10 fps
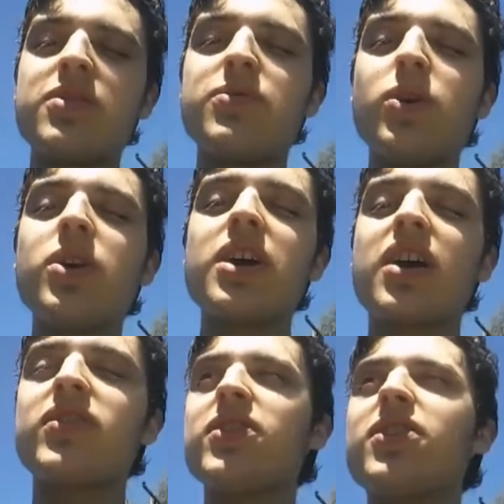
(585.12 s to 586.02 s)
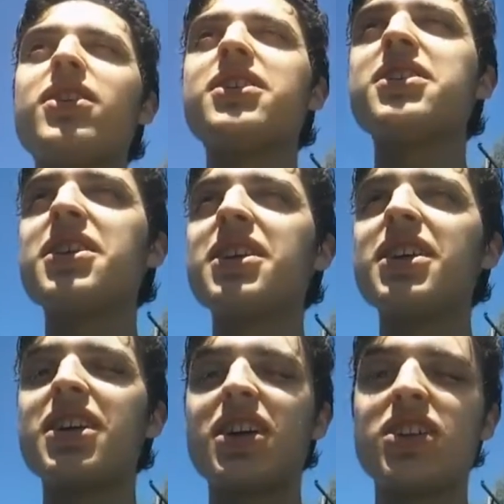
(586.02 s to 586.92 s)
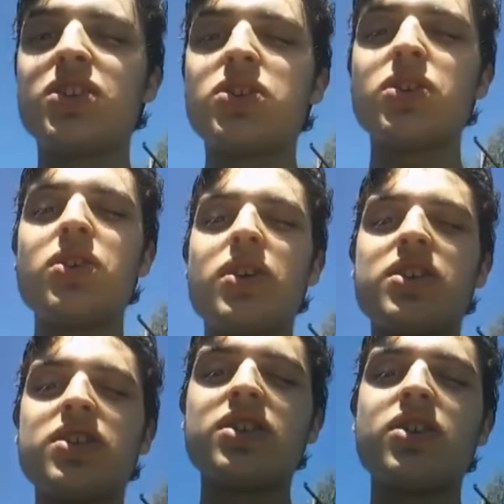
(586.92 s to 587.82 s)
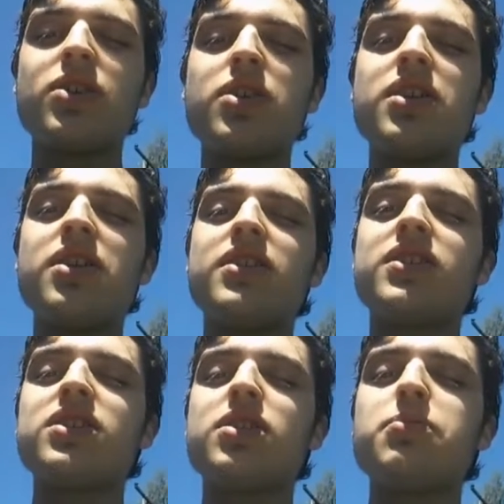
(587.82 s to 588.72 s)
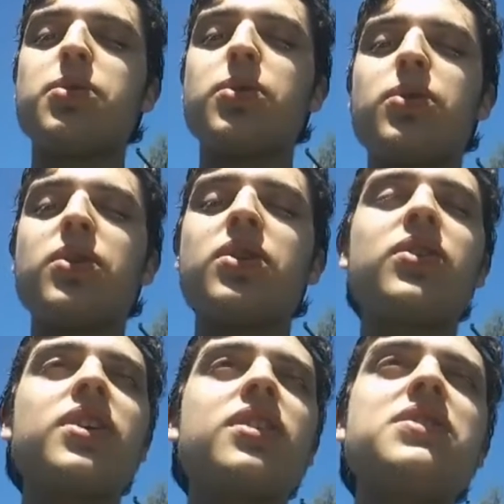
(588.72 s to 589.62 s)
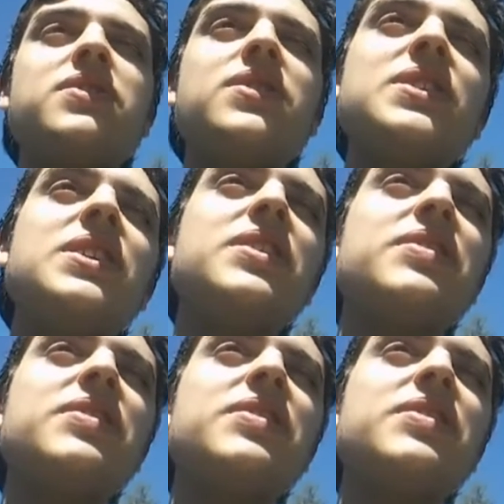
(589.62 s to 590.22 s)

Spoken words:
feel good afterwards. It's such a good, simple little kids movie,